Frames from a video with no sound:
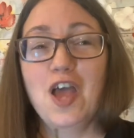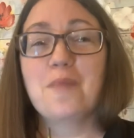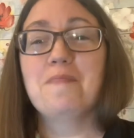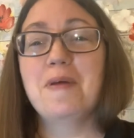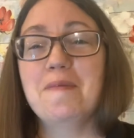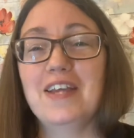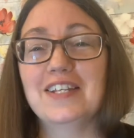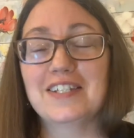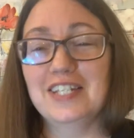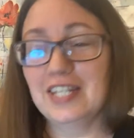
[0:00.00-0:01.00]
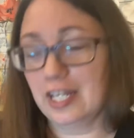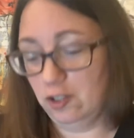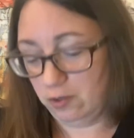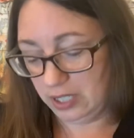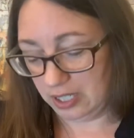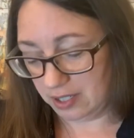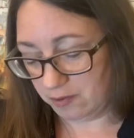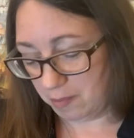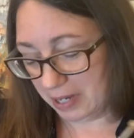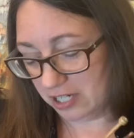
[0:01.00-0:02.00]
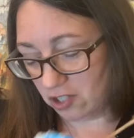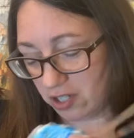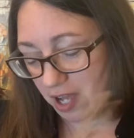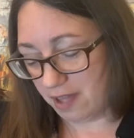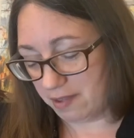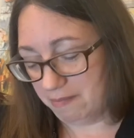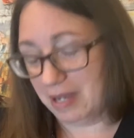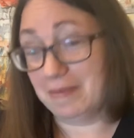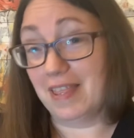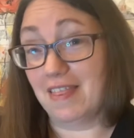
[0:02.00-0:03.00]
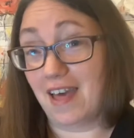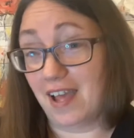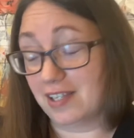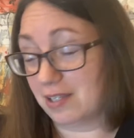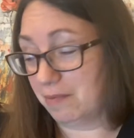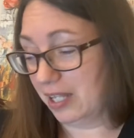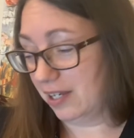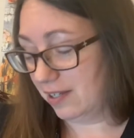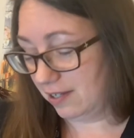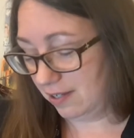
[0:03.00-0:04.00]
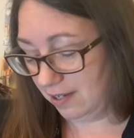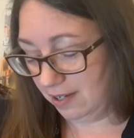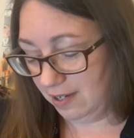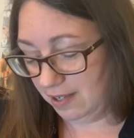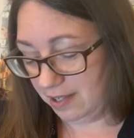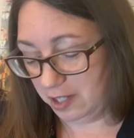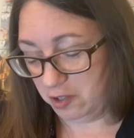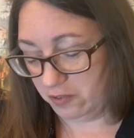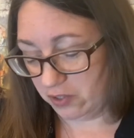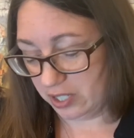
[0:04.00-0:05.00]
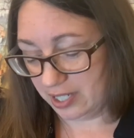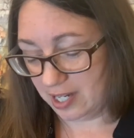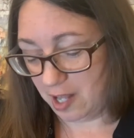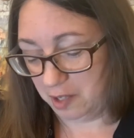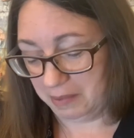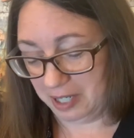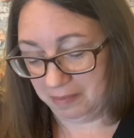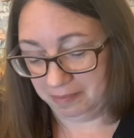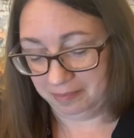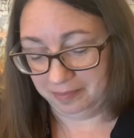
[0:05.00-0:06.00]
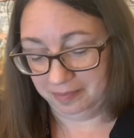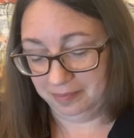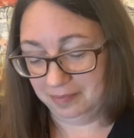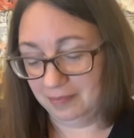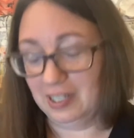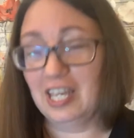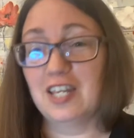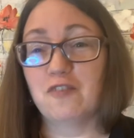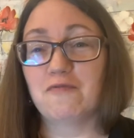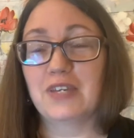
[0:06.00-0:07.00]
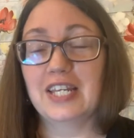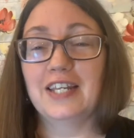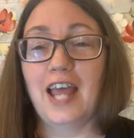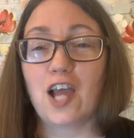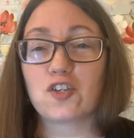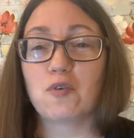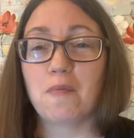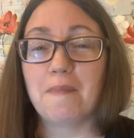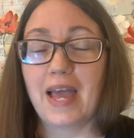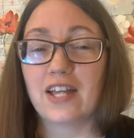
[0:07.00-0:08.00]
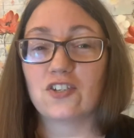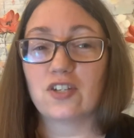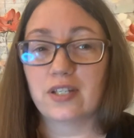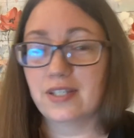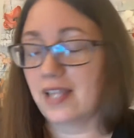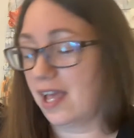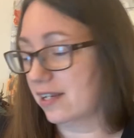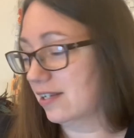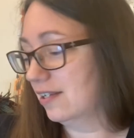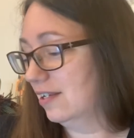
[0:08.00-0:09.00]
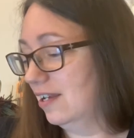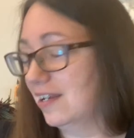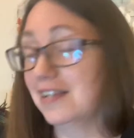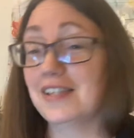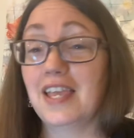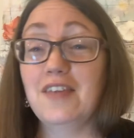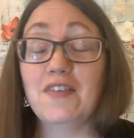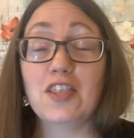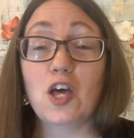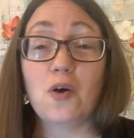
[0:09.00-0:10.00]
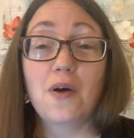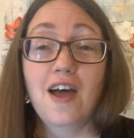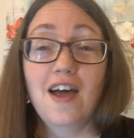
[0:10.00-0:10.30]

maybe I just need to get new needles for my dishcloth. Maybe that's what the universe is telling me. Get an actual matched set. Because even though